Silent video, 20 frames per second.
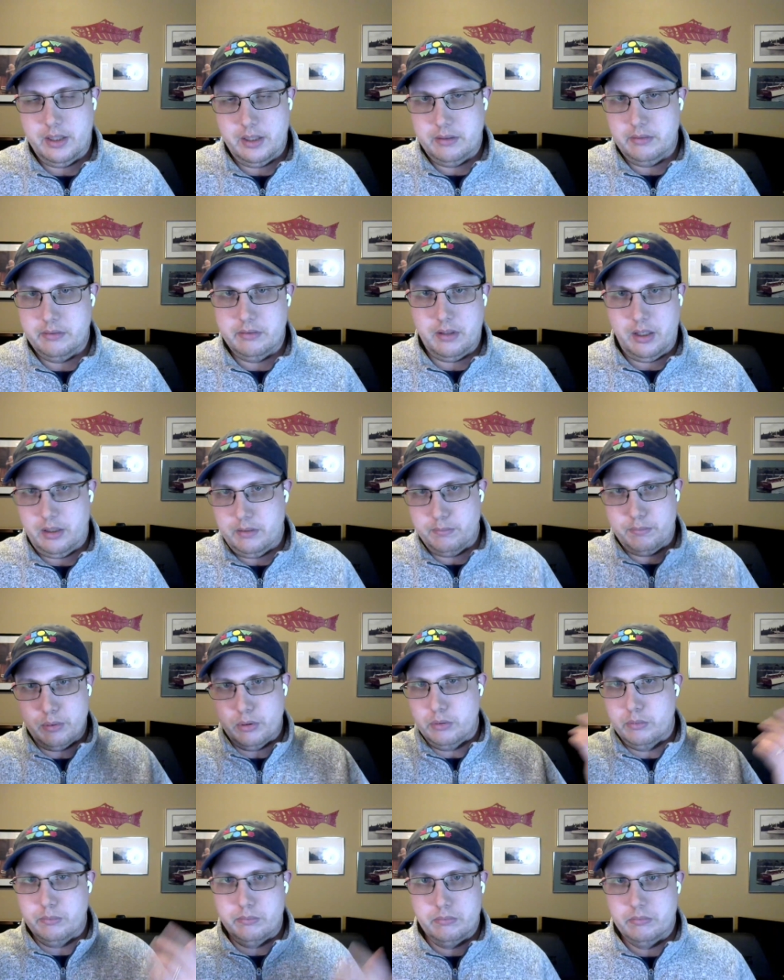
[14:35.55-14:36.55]
And, and
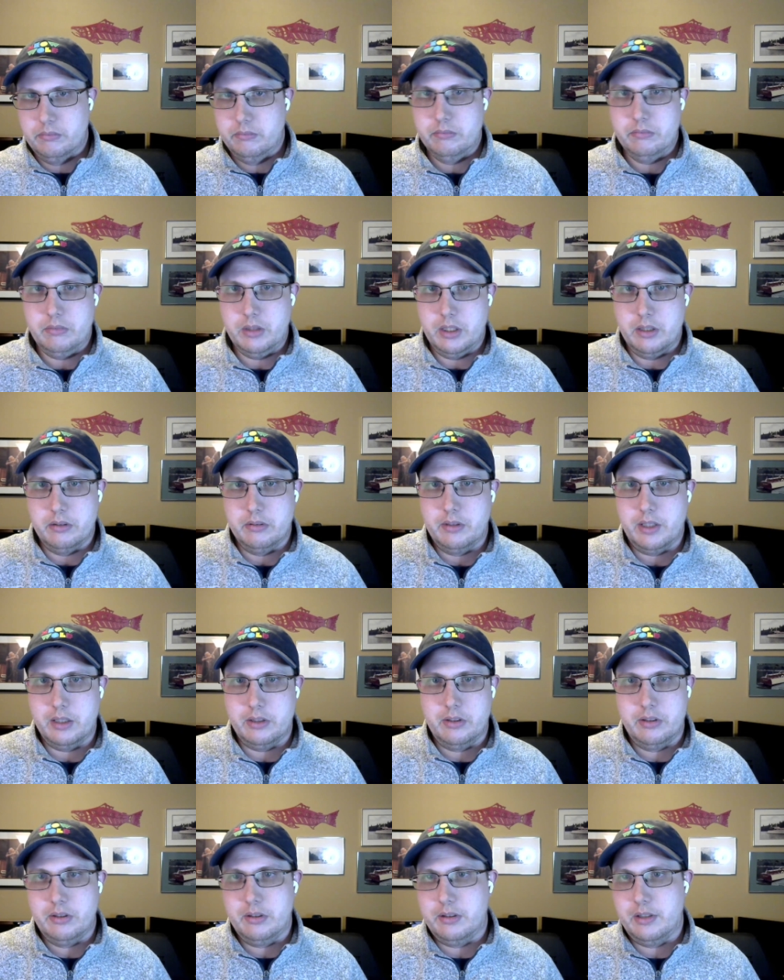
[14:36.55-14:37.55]
boom, you know,
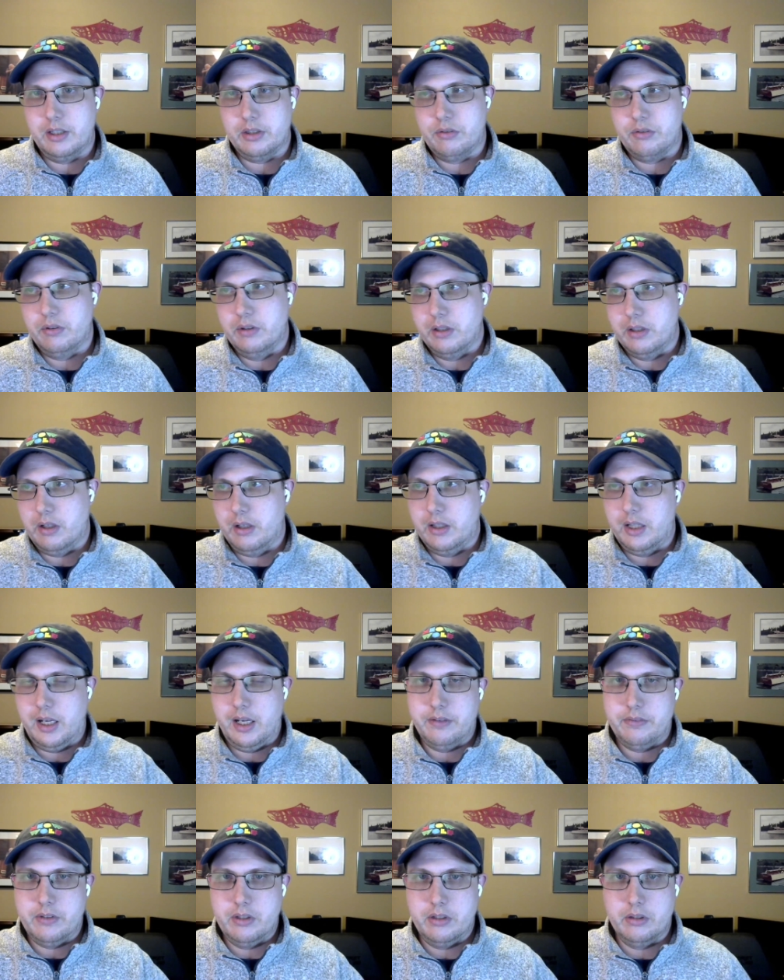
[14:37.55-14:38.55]
that's, that's really all I
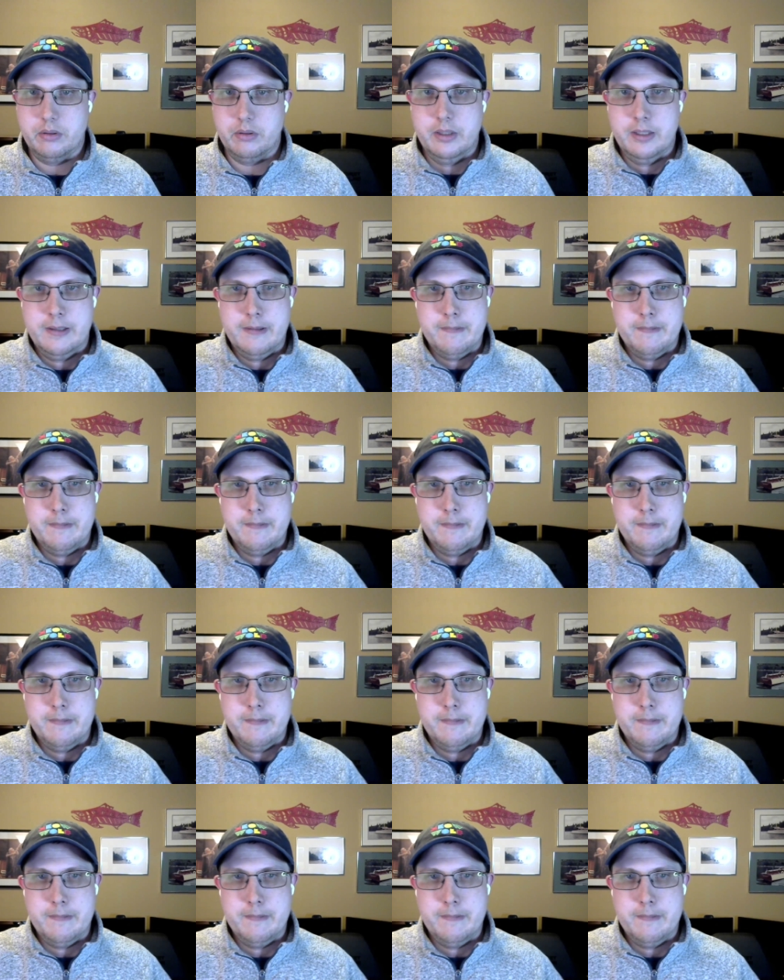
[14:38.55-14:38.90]
have to do.